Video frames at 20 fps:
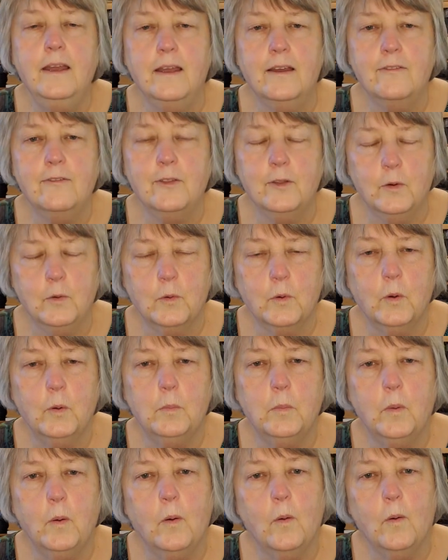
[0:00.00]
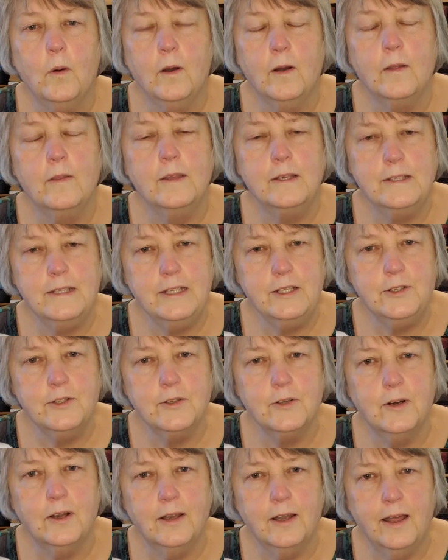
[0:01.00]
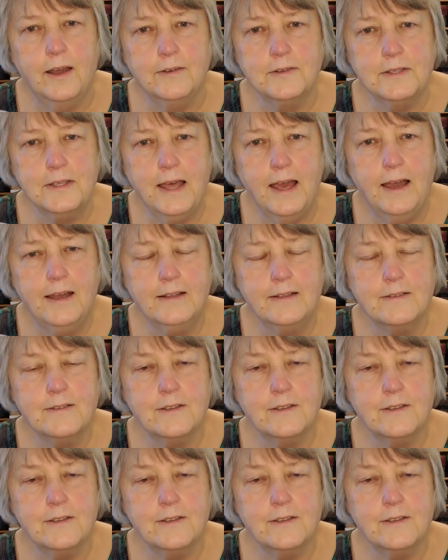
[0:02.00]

if the group or the teacher allows that,